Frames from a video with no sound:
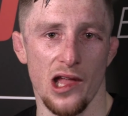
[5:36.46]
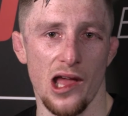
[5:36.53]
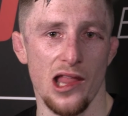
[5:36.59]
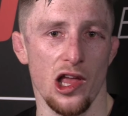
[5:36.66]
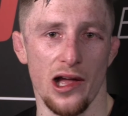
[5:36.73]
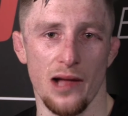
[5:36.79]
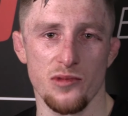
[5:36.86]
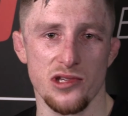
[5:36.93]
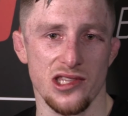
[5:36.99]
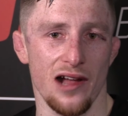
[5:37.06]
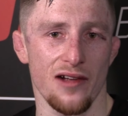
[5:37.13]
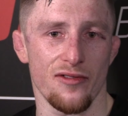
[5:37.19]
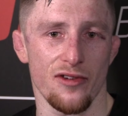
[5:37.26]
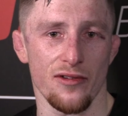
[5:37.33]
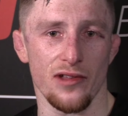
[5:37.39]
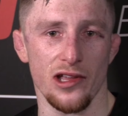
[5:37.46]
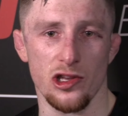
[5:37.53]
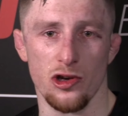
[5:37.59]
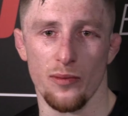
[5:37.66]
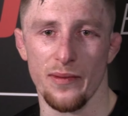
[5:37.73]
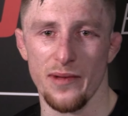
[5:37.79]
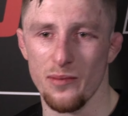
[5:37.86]
like, I'm just thankful. You
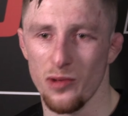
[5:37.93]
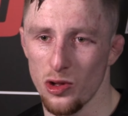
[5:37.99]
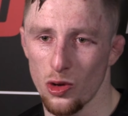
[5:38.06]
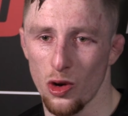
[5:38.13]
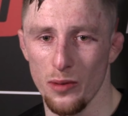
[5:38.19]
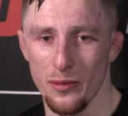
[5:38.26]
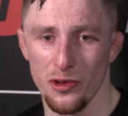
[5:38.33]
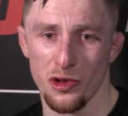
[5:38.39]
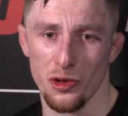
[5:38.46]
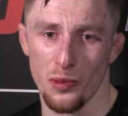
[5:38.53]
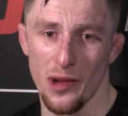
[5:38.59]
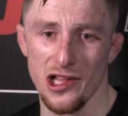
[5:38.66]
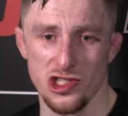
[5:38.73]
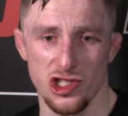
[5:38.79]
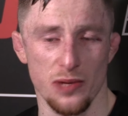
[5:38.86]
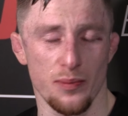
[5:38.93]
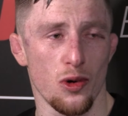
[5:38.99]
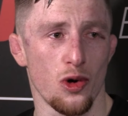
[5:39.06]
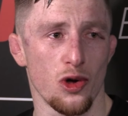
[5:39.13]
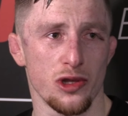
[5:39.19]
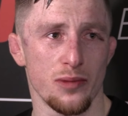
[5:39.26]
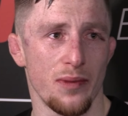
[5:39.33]
know, people are going to the Welsh
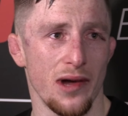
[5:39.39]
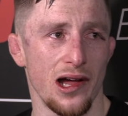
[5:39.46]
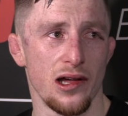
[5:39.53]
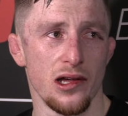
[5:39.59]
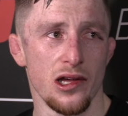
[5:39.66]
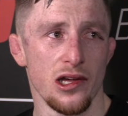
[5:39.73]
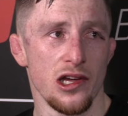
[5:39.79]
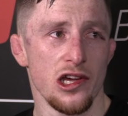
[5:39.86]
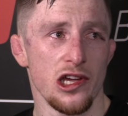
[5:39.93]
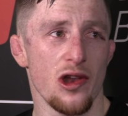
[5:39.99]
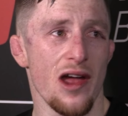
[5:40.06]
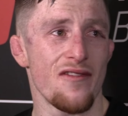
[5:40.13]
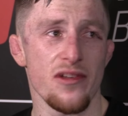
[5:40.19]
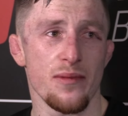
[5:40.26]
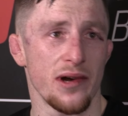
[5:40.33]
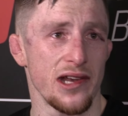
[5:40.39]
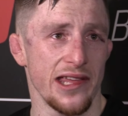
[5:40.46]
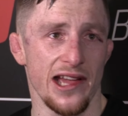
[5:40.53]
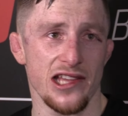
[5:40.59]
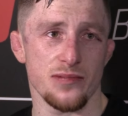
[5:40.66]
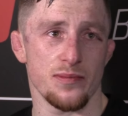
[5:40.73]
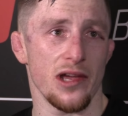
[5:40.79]
support, but. You know, everybody
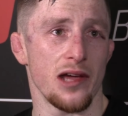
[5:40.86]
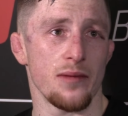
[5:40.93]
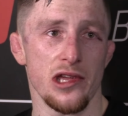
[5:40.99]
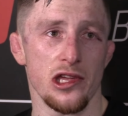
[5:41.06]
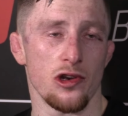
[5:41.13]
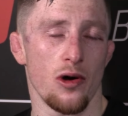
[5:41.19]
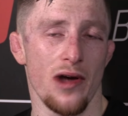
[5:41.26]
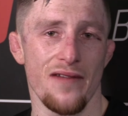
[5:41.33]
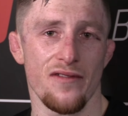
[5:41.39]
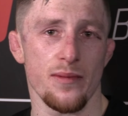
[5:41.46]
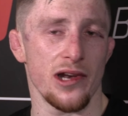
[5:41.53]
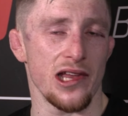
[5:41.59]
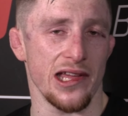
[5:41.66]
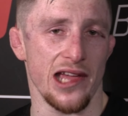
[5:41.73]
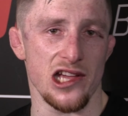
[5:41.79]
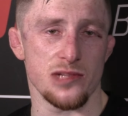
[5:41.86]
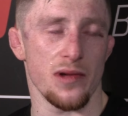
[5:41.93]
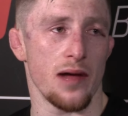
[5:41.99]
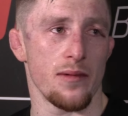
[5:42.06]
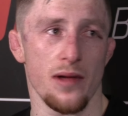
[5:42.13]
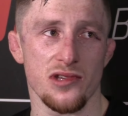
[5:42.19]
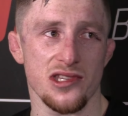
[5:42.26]
gets behind me, you know, everybody gets
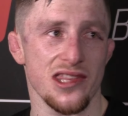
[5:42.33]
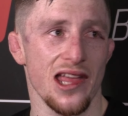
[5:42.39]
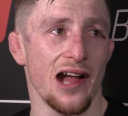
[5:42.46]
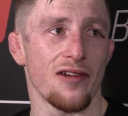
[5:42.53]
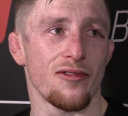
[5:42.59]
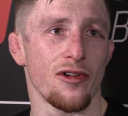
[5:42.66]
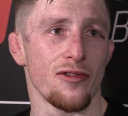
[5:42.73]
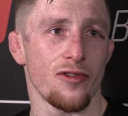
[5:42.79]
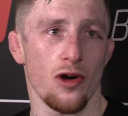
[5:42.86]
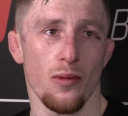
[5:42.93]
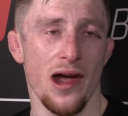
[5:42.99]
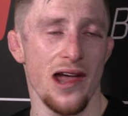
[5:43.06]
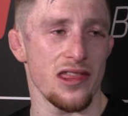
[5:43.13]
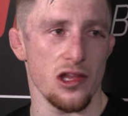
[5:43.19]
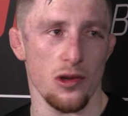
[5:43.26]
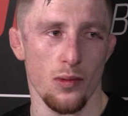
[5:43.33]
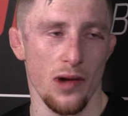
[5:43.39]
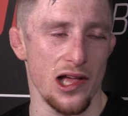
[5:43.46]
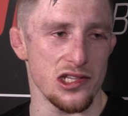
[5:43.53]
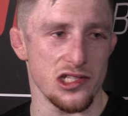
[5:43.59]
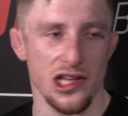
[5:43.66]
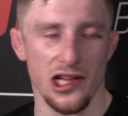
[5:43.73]
behind me. I'm just thankful for whether you're
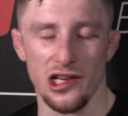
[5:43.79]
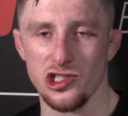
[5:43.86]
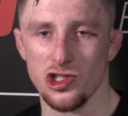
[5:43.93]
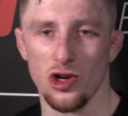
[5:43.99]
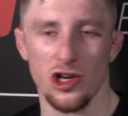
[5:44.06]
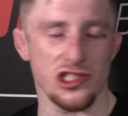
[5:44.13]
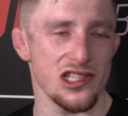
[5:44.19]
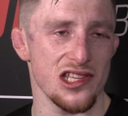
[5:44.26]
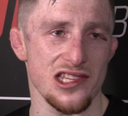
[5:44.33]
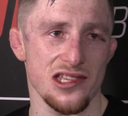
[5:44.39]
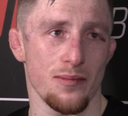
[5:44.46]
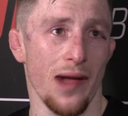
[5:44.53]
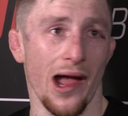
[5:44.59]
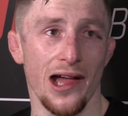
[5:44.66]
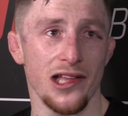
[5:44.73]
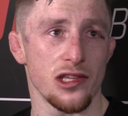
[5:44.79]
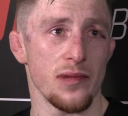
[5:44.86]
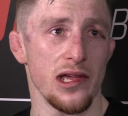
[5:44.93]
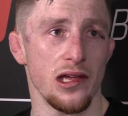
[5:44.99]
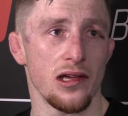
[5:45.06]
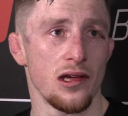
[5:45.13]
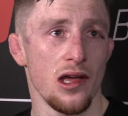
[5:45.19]
Welsh, English, Scottish, it doesn't matter to
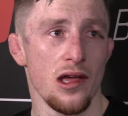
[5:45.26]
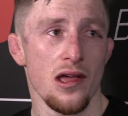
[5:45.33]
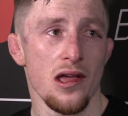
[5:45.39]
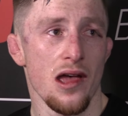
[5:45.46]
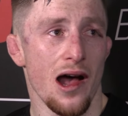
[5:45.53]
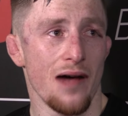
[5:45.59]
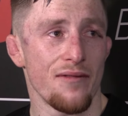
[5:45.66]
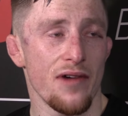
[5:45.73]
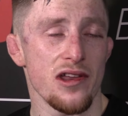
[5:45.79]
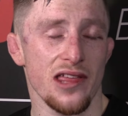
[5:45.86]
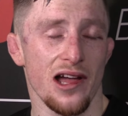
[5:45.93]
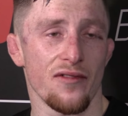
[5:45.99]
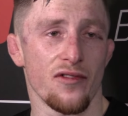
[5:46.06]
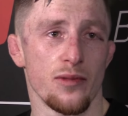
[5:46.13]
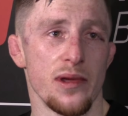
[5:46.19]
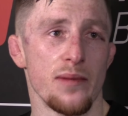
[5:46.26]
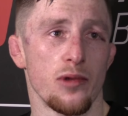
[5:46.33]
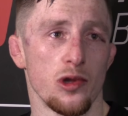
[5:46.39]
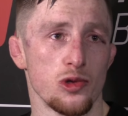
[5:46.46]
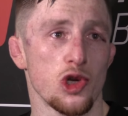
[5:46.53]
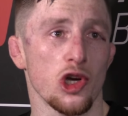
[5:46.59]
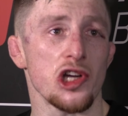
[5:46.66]
me. I'm very thankful for people
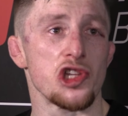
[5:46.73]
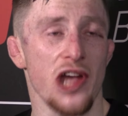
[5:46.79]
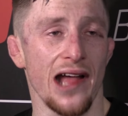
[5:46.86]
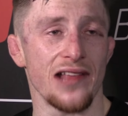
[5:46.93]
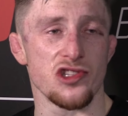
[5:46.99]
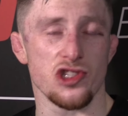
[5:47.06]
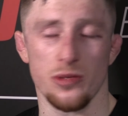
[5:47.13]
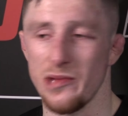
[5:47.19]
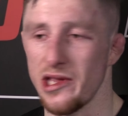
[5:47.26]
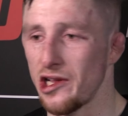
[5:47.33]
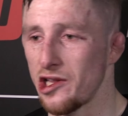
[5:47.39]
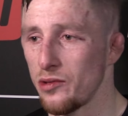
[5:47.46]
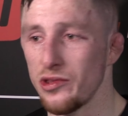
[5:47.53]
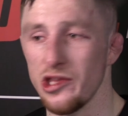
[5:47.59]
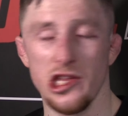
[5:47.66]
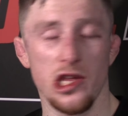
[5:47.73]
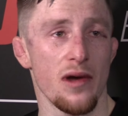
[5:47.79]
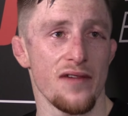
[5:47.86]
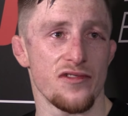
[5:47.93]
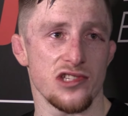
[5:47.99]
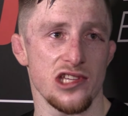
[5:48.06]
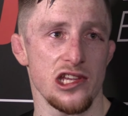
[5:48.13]
who took a chance on me, including the
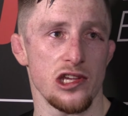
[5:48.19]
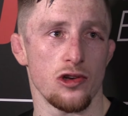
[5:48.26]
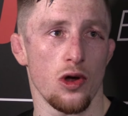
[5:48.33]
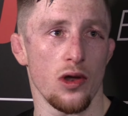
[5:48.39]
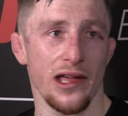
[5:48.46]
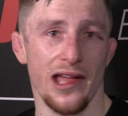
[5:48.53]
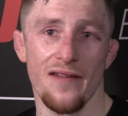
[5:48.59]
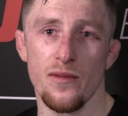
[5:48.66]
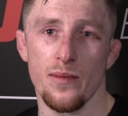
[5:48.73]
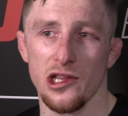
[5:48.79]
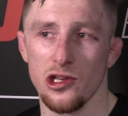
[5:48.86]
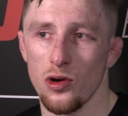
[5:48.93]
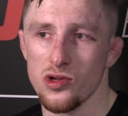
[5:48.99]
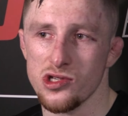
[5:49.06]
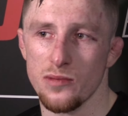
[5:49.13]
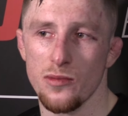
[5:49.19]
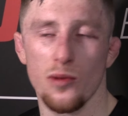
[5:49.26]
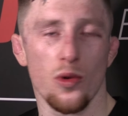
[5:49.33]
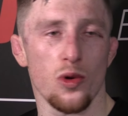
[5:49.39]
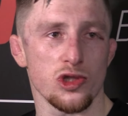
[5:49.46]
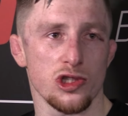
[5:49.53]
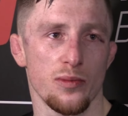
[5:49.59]
UFC, you know. Like, everybody knows I'm an
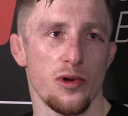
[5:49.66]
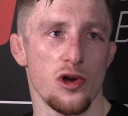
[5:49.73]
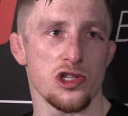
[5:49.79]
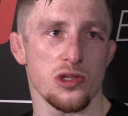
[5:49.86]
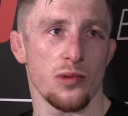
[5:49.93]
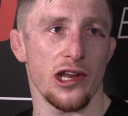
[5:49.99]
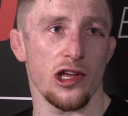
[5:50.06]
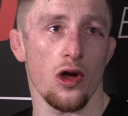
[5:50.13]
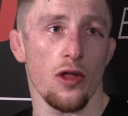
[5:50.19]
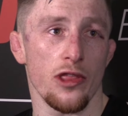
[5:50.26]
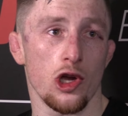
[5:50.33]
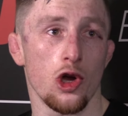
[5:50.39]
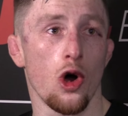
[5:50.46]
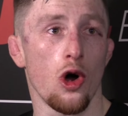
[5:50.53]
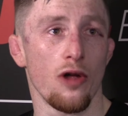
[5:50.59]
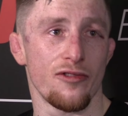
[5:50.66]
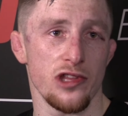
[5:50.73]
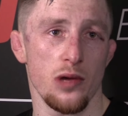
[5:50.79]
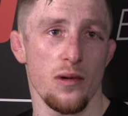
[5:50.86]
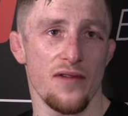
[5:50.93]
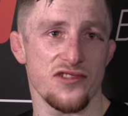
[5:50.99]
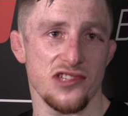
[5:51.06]
emotional person. When I got the call for
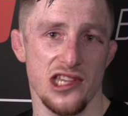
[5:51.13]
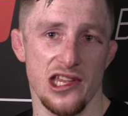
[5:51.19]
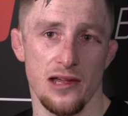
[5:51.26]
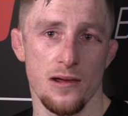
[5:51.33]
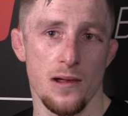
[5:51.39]
the UFC,